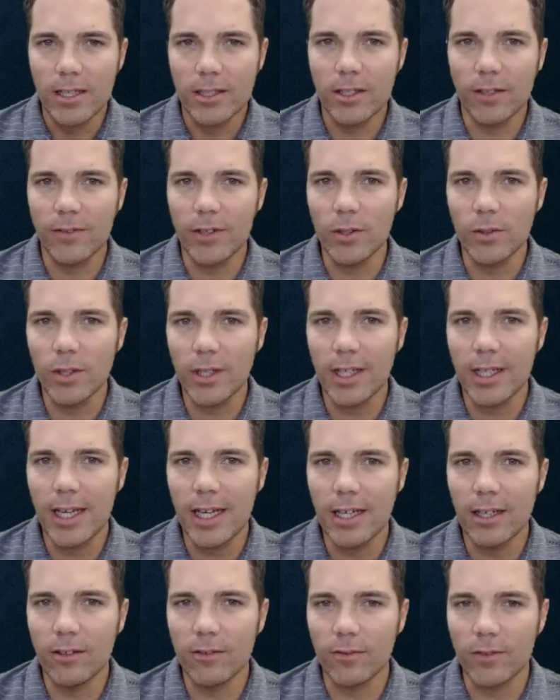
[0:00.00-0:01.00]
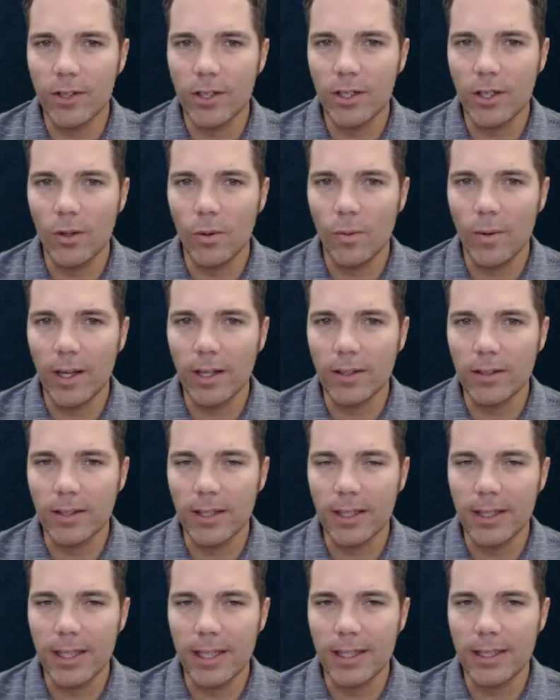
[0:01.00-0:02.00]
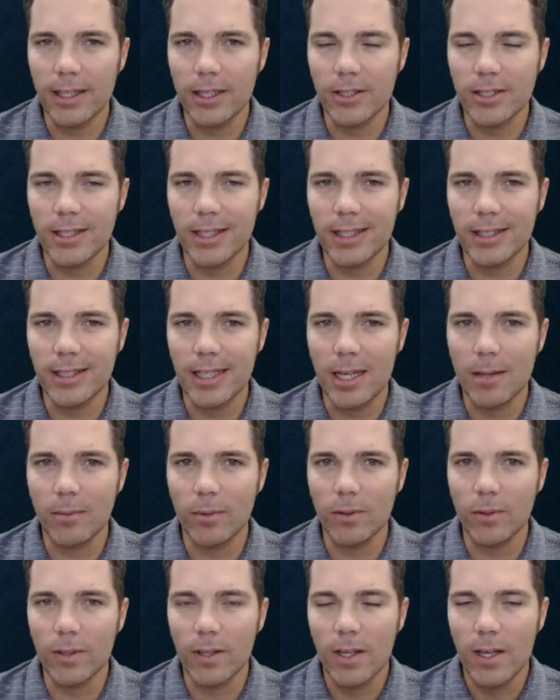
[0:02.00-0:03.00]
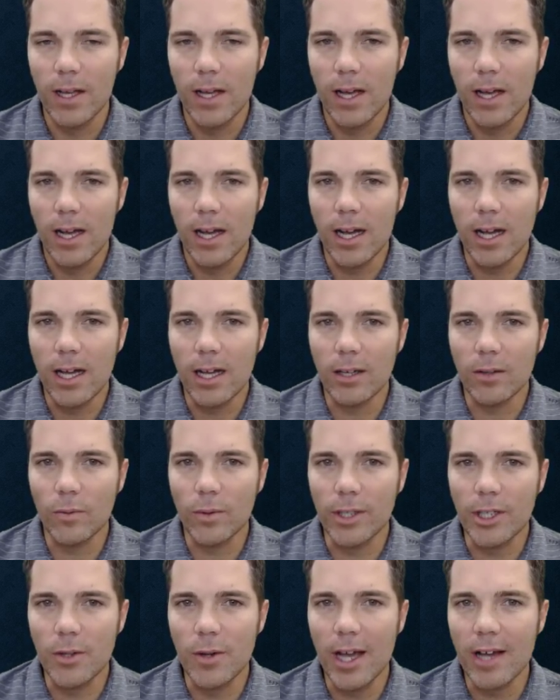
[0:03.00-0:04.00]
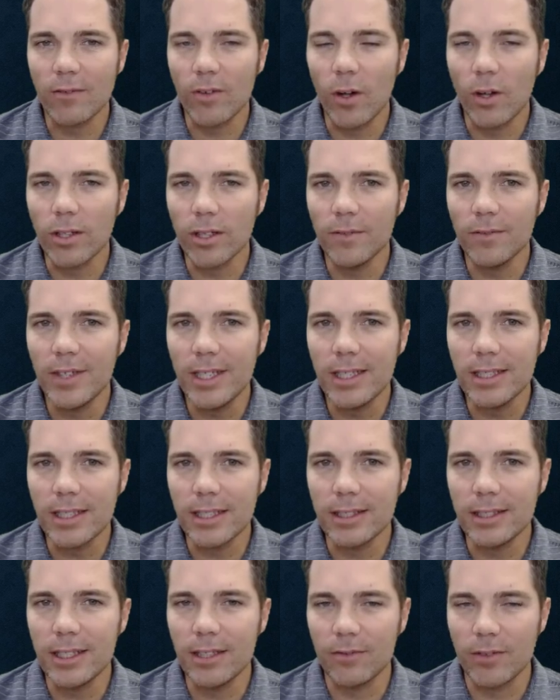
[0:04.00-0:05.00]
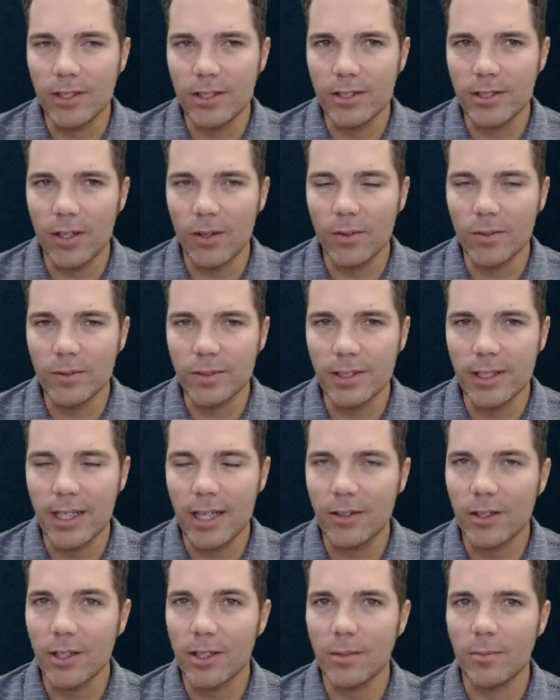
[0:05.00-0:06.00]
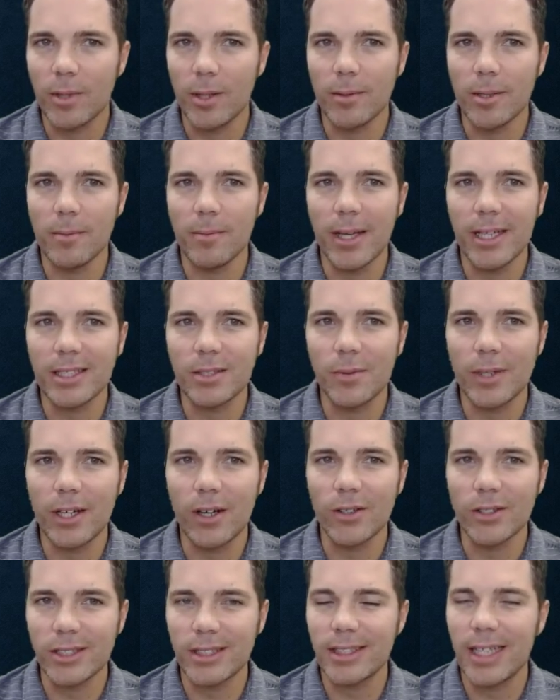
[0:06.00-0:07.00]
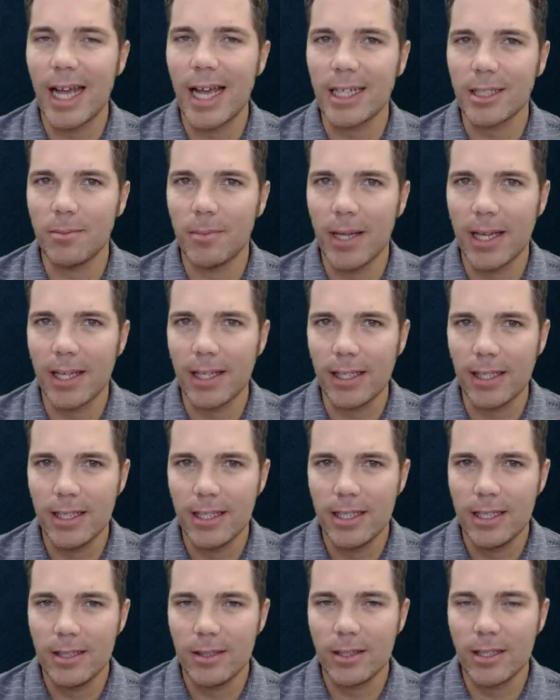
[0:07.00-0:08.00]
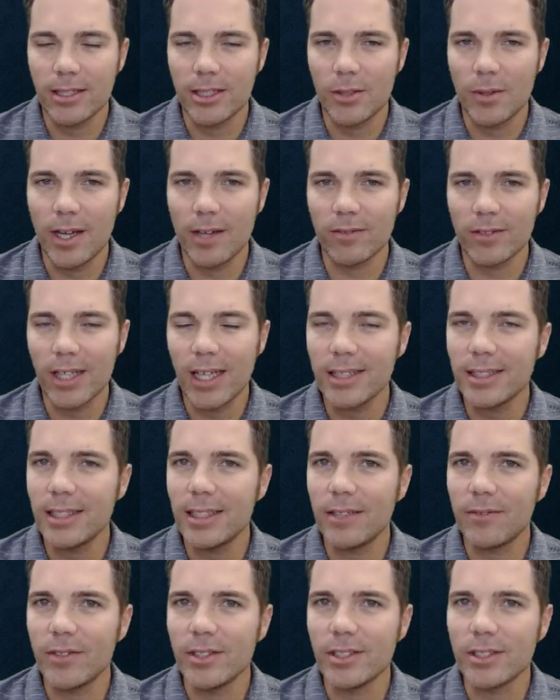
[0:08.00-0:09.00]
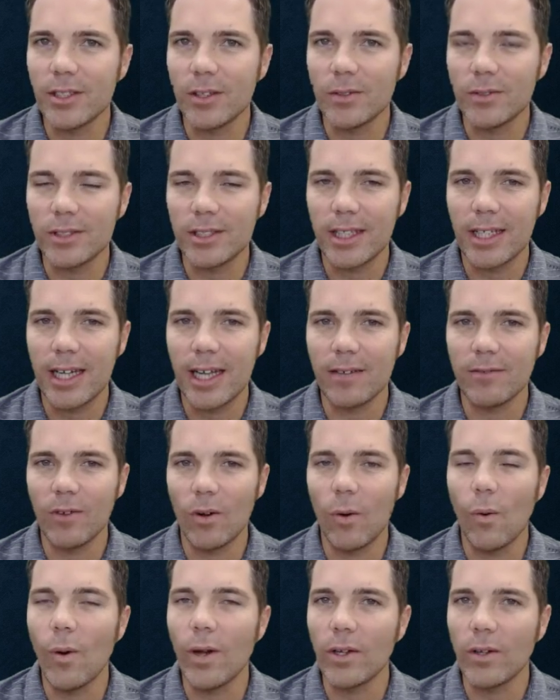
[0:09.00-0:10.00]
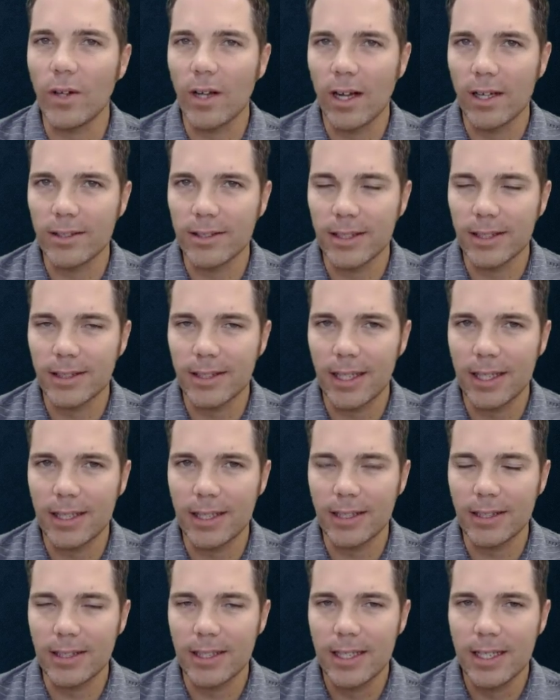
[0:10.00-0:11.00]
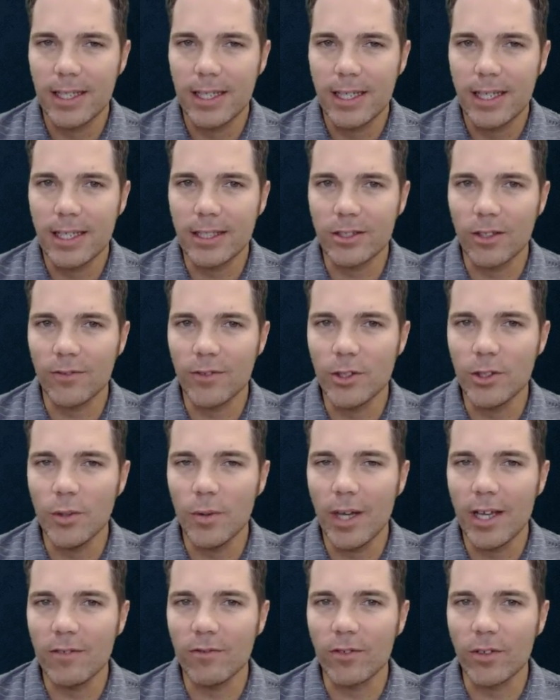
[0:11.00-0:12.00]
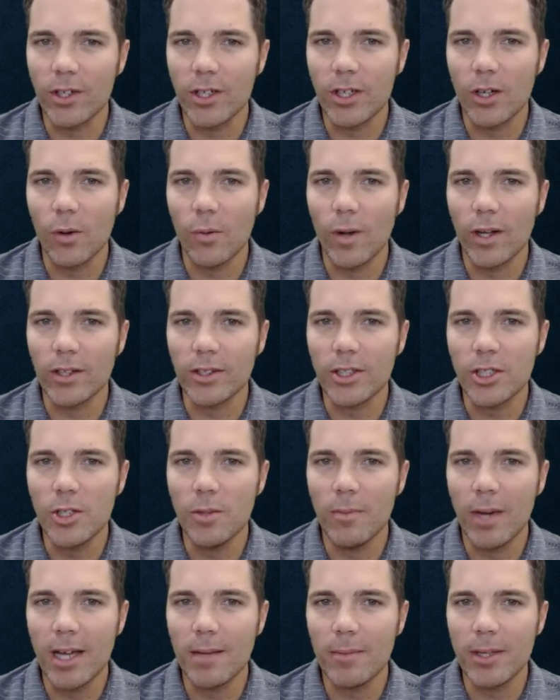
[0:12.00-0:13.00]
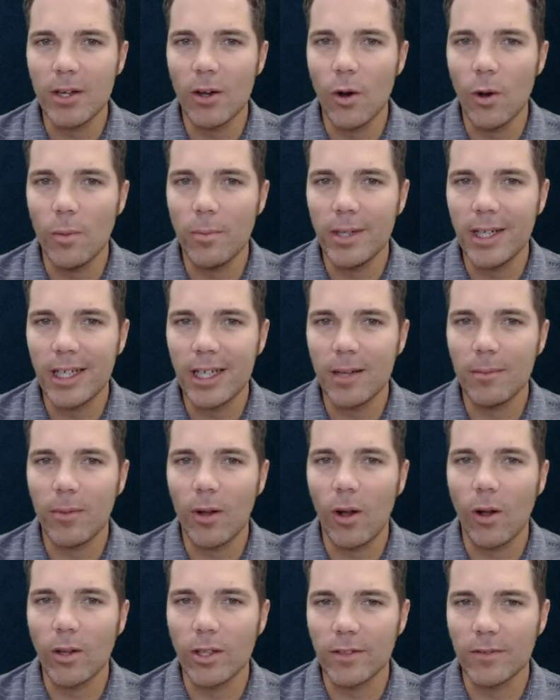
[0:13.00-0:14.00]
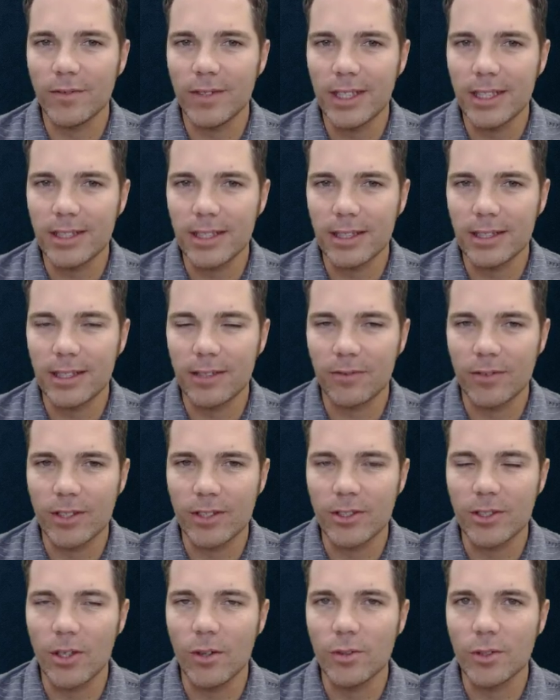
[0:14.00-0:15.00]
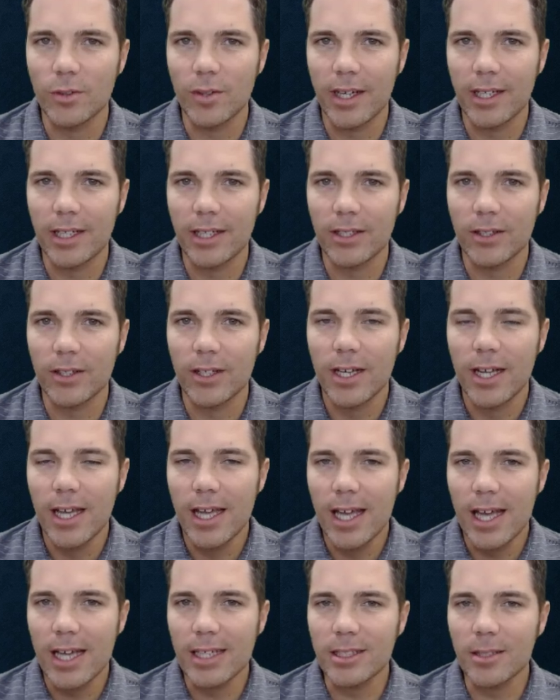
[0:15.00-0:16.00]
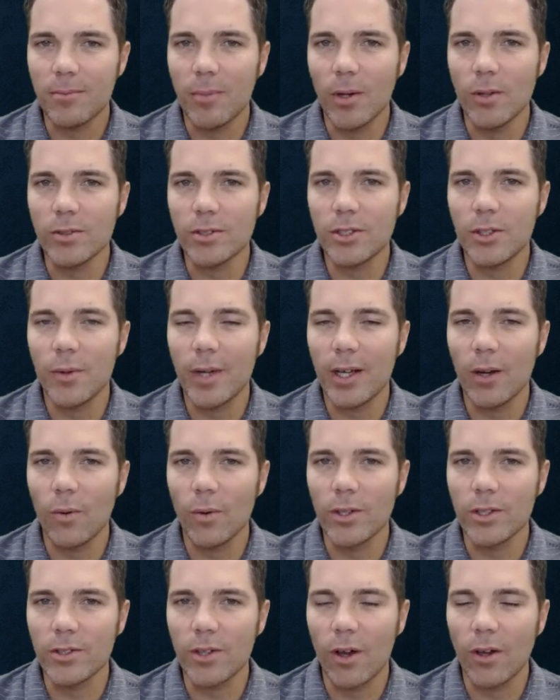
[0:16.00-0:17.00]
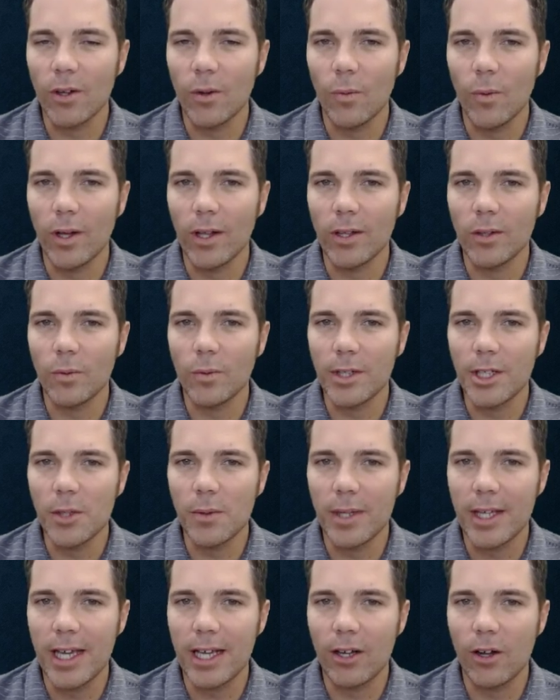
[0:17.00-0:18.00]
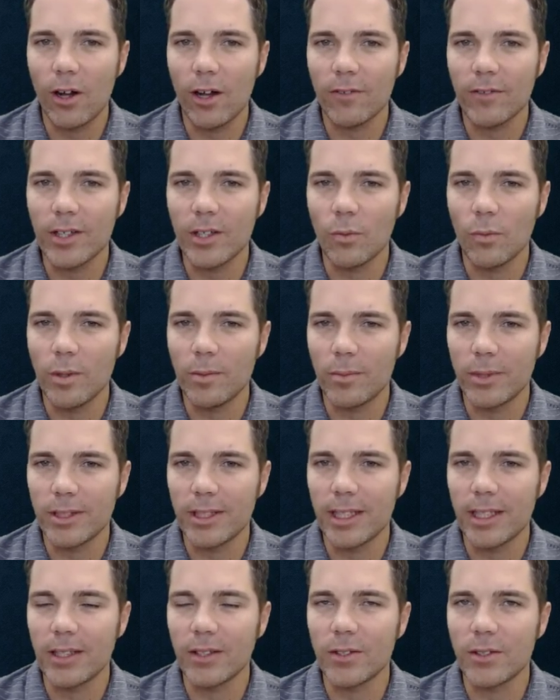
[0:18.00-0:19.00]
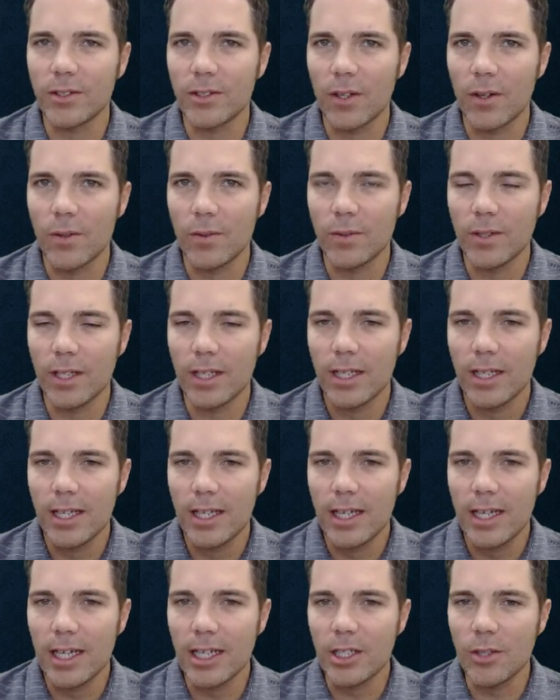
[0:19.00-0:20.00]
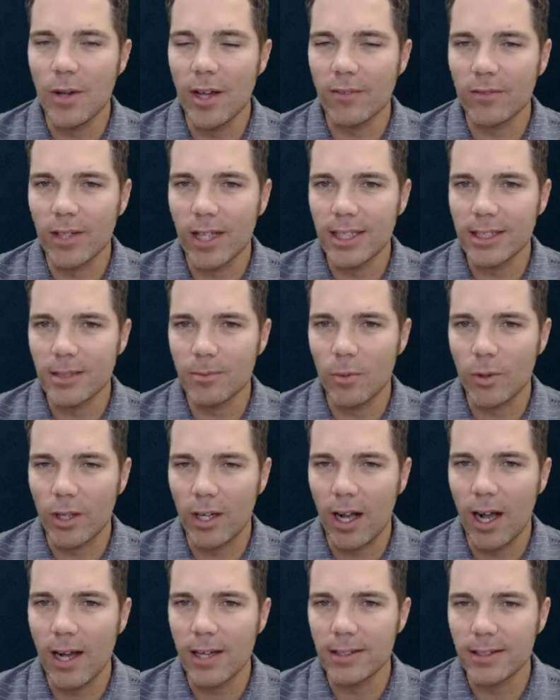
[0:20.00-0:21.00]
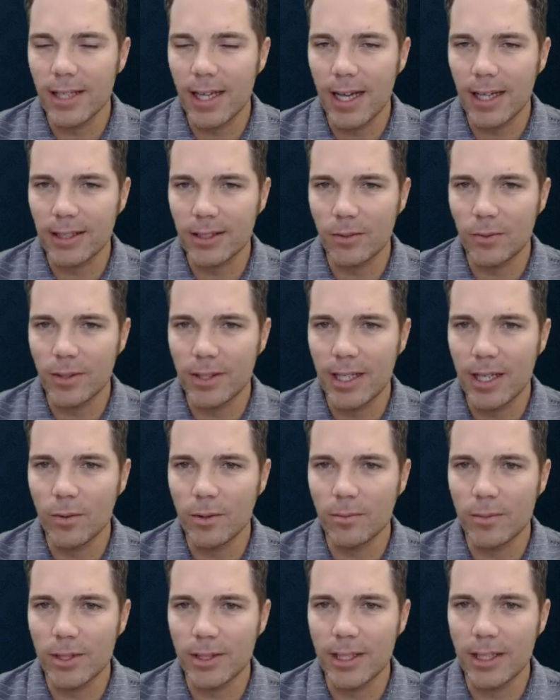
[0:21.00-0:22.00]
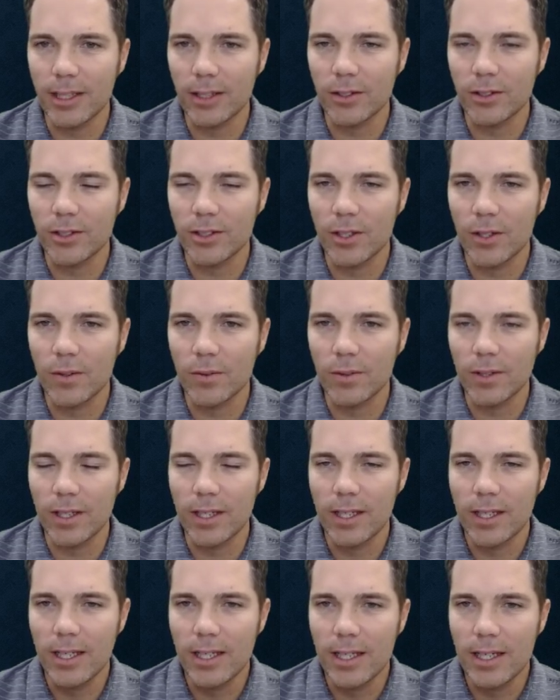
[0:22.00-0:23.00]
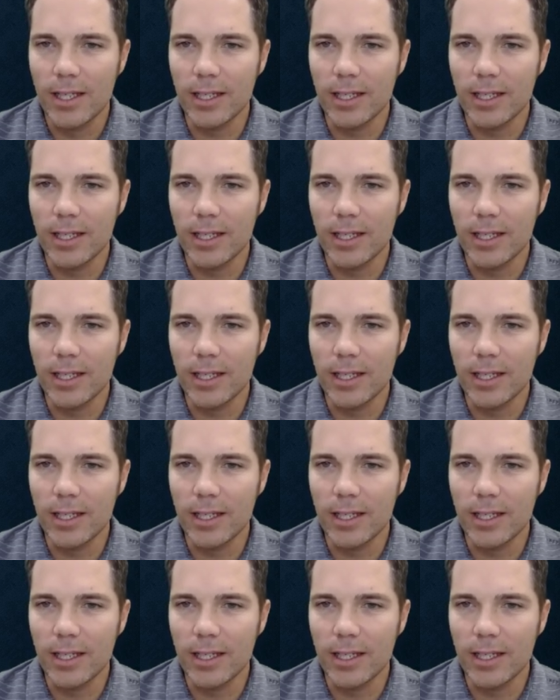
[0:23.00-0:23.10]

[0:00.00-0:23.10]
So if you look at a vertical well, again, here's an example where you have all of these different zones, and out here in the Permian Basin we call stacked pay, because you have lots of different zones that have oil content in it. And so if you do a vertical well, you might be opening up all of these different zones right here, as opposed to a horizontal well where you kick off in one particular zone and you have lots more contact with that one particular zone.